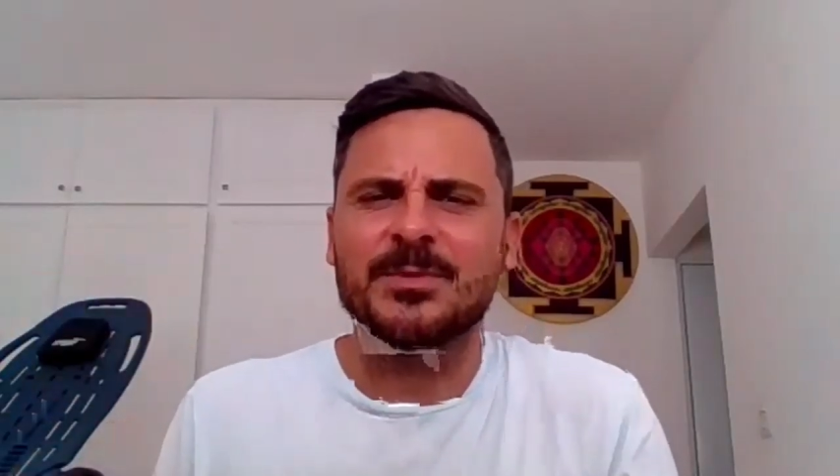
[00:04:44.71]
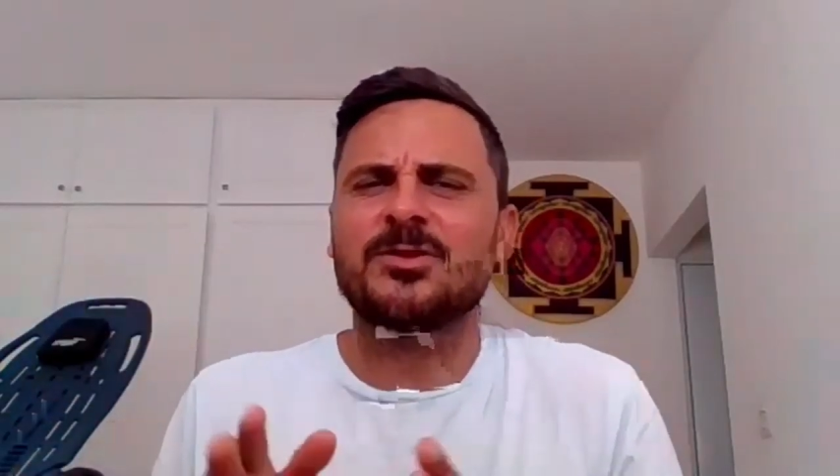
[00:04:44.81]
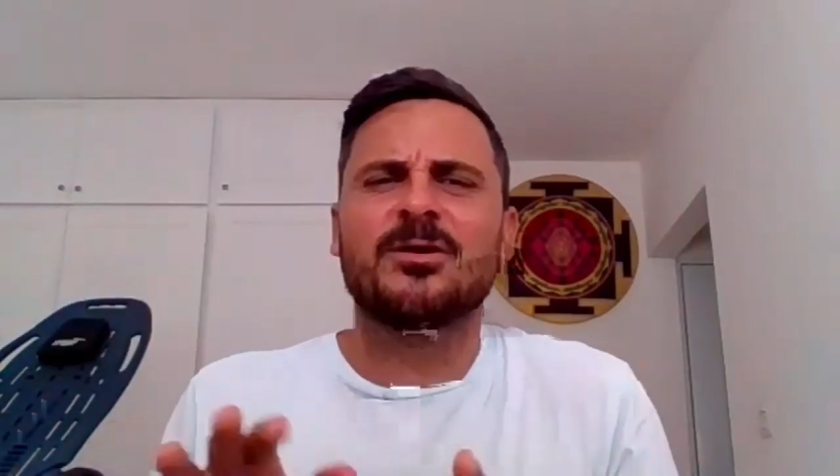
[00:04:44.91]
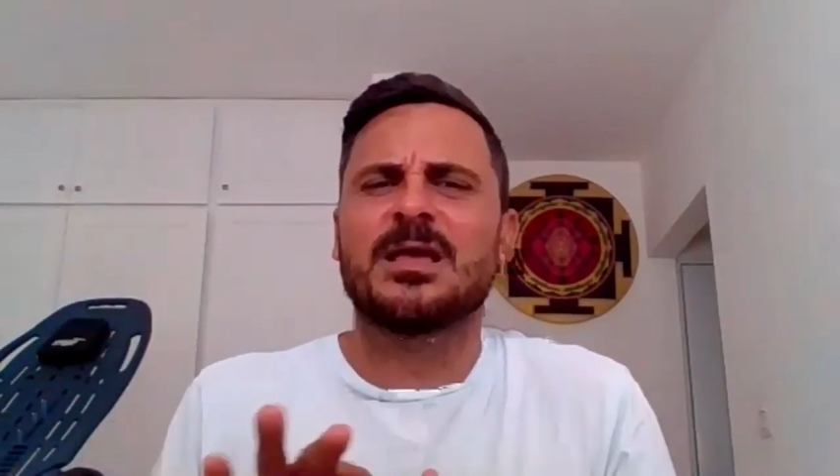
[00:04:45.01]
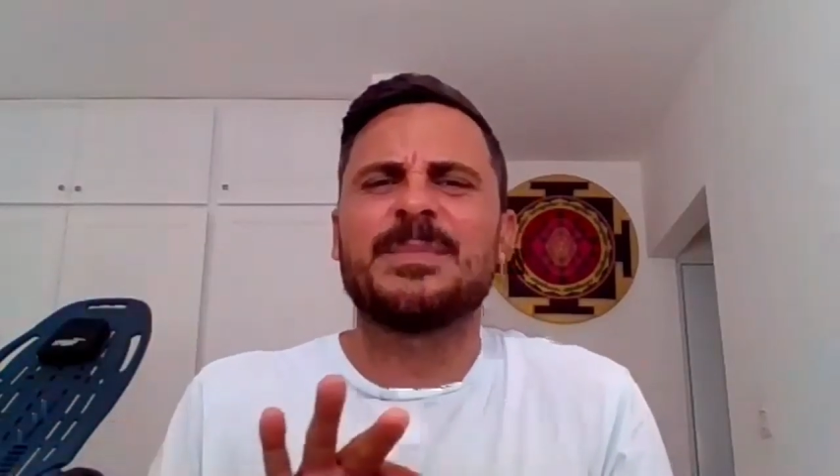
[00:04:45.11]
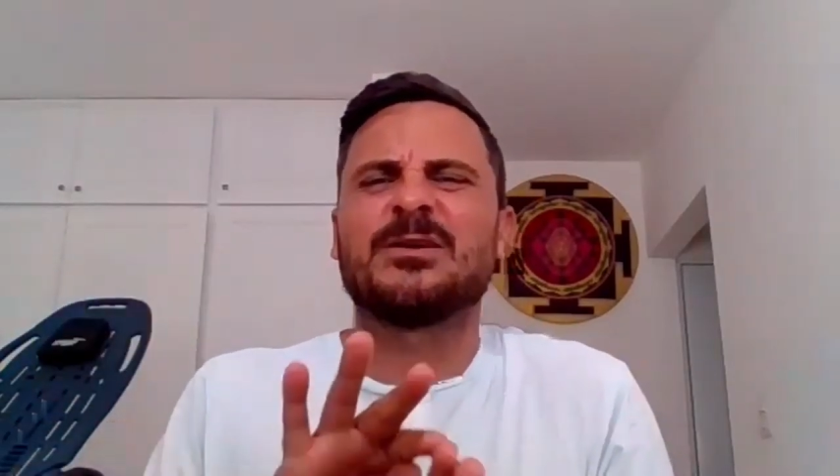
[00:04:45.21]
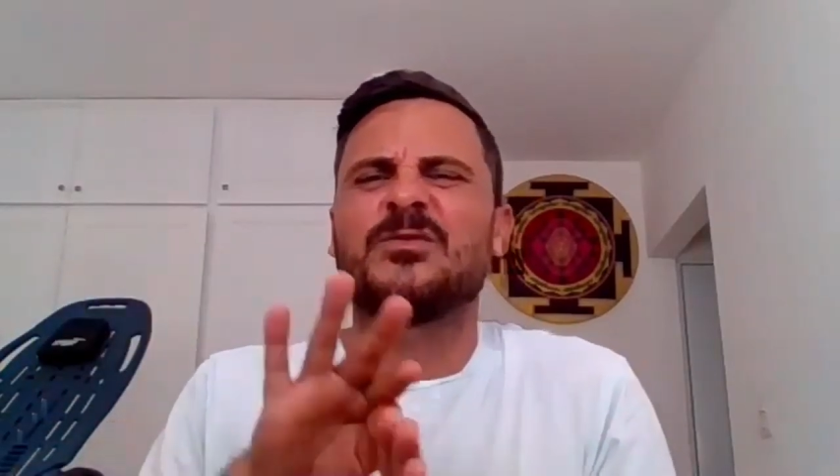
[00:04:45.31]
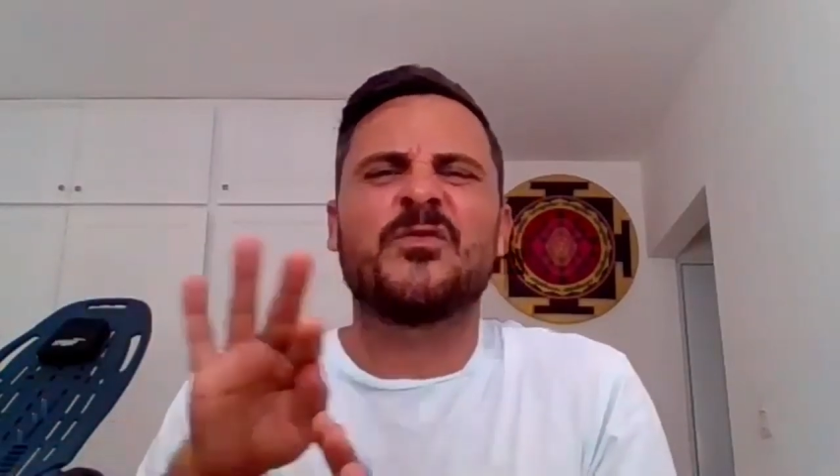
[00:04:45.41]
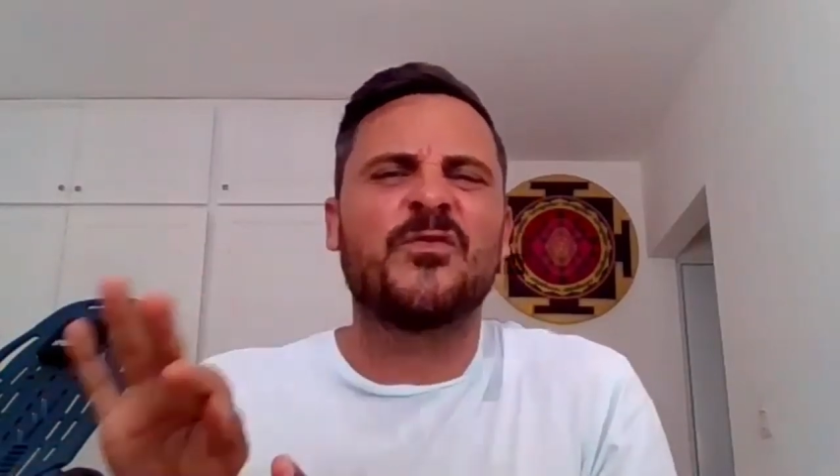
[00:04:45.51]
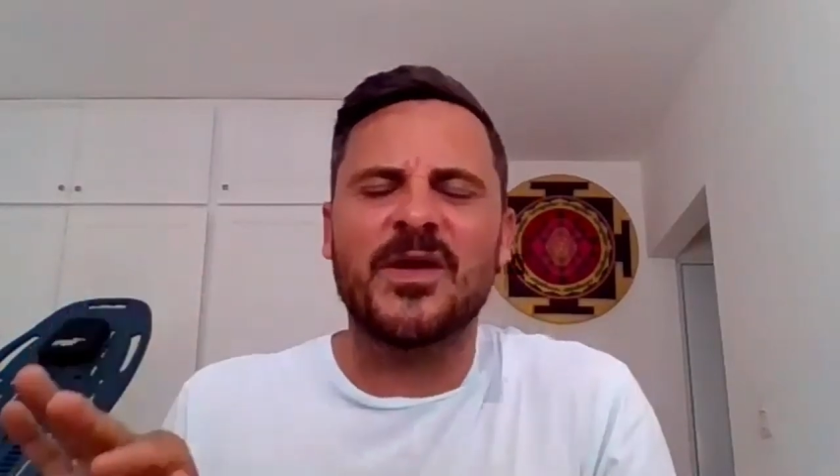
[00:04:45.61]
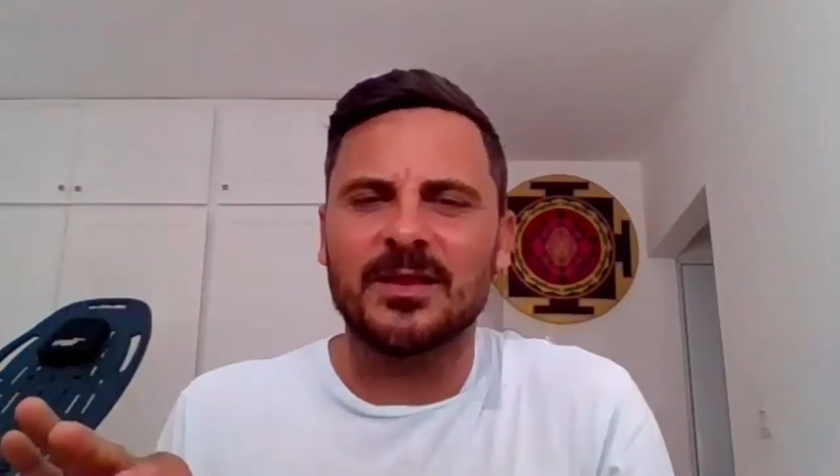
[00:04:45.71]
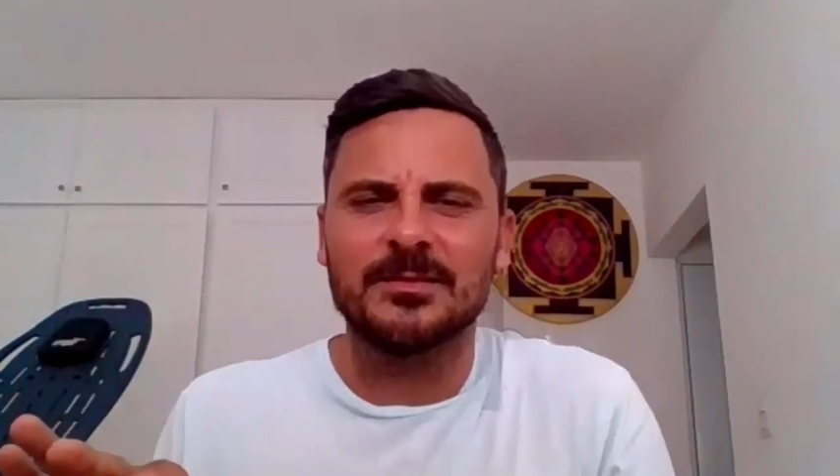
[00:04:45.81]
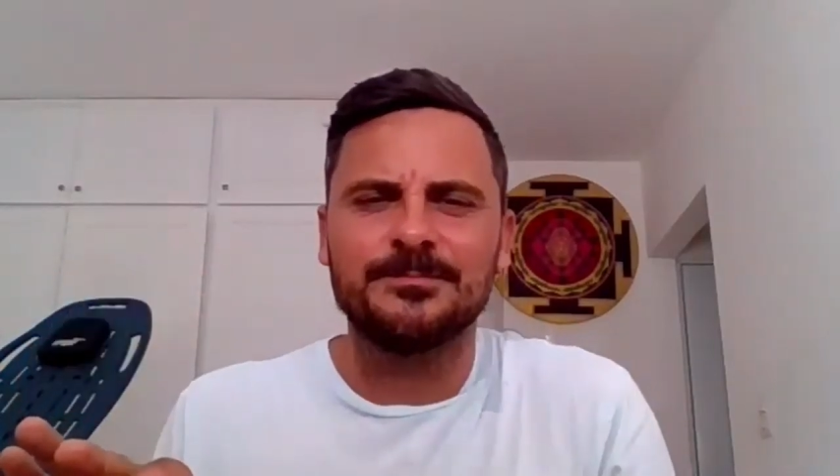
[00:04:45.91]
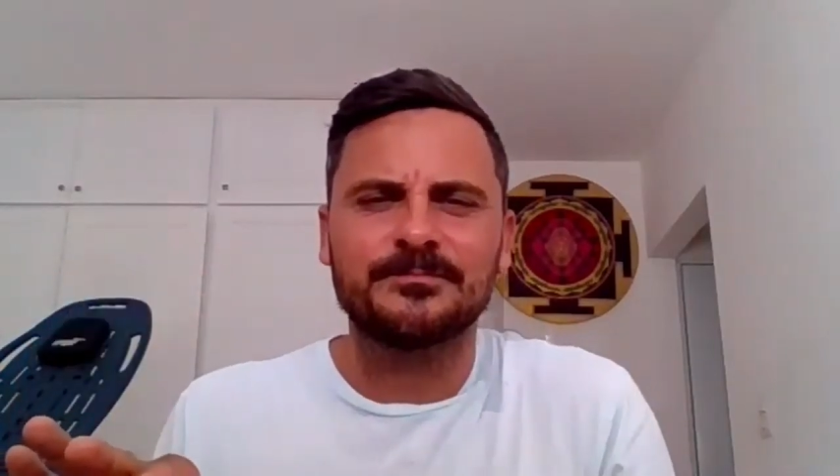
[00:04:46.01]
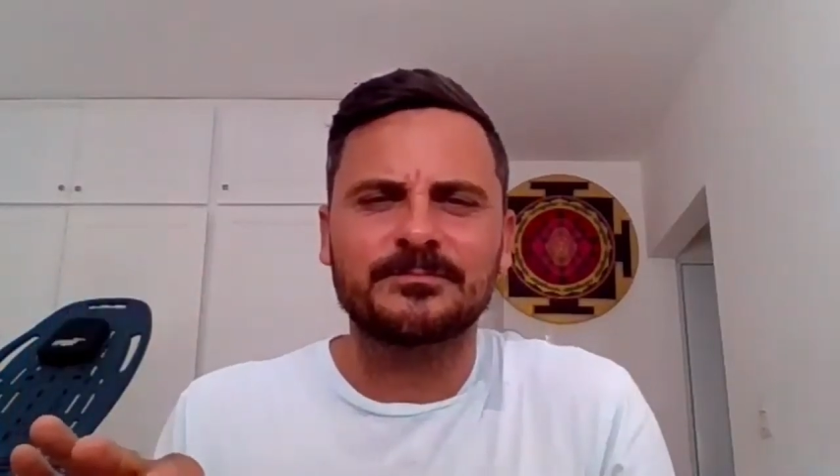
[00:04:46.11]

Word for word: I'm not talking about faith.